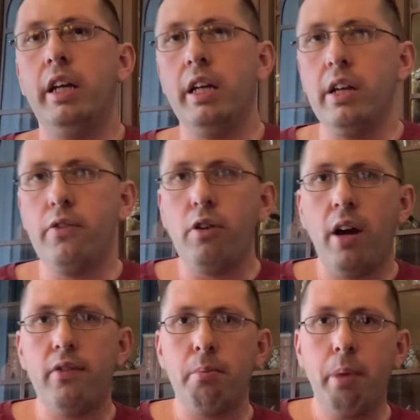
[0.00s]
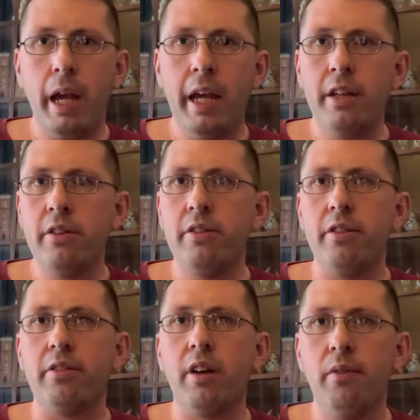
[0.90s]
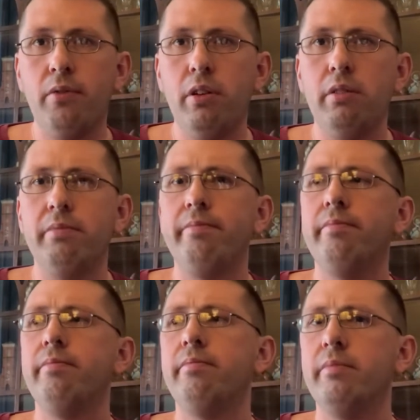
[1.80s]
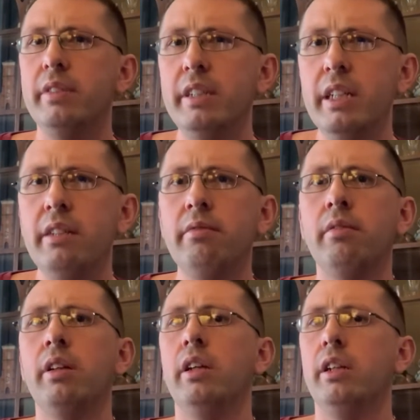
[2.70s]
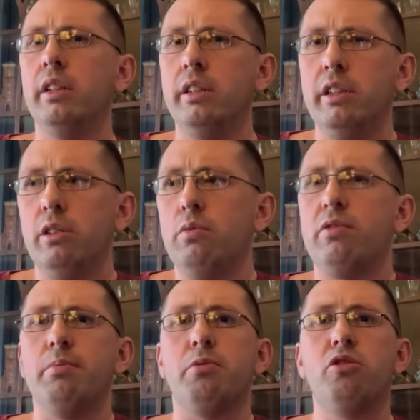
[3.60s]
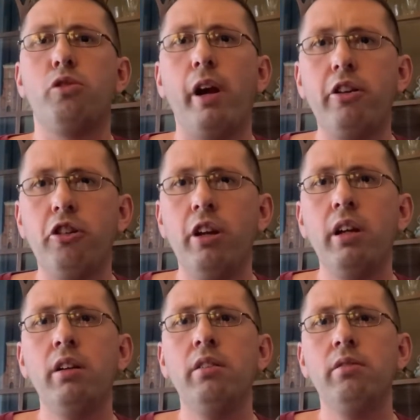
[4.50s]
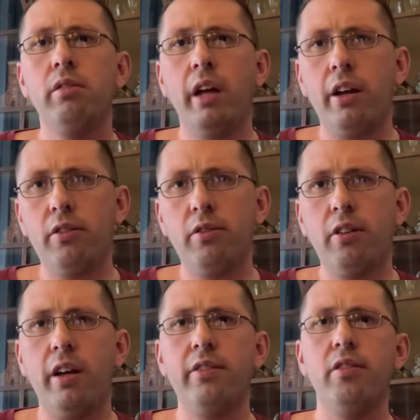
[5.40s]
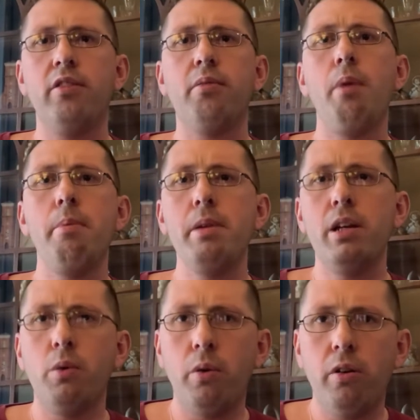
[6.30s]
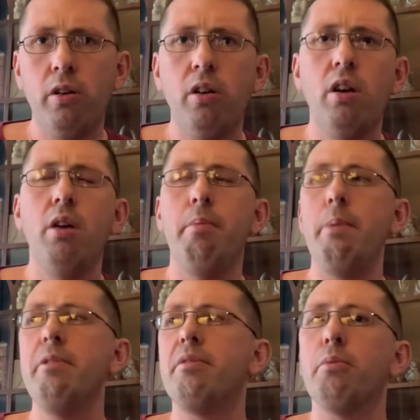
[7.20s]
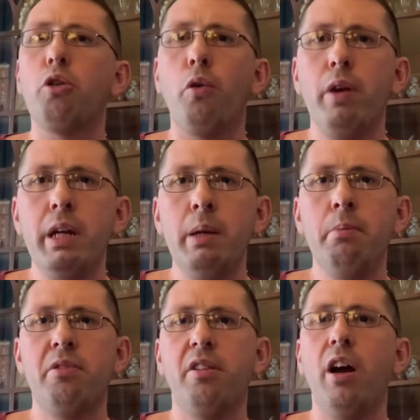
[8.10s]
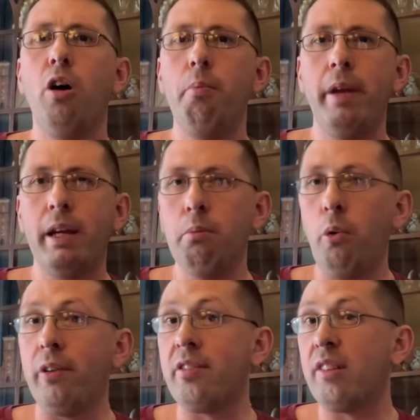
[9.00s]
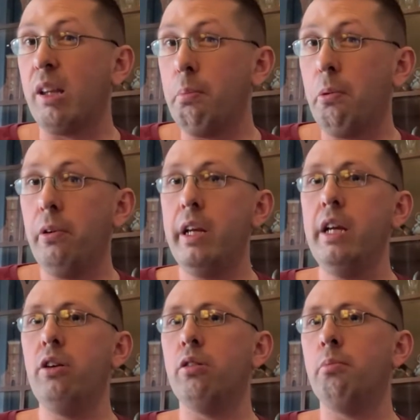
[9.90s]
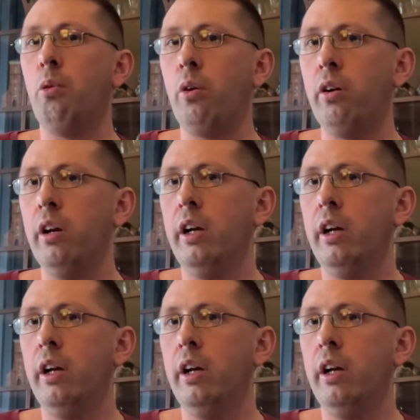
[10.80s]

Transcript: If you're having pain or discomfort, then, some stretching exercises might be in order. Maybe some creams to help make it more slippery or more